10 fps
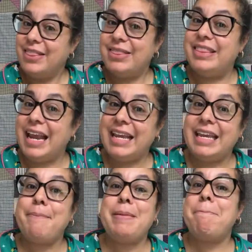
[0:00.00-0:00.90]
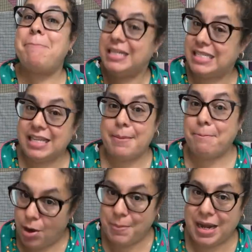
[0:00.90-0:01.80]
they keep me busy the
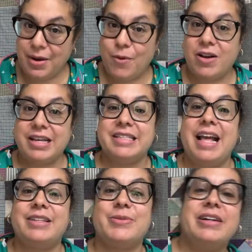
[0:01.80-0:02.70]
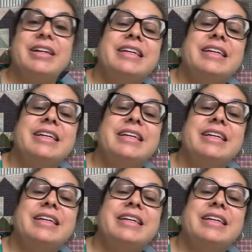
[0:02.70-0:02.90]
moment I walk in that door.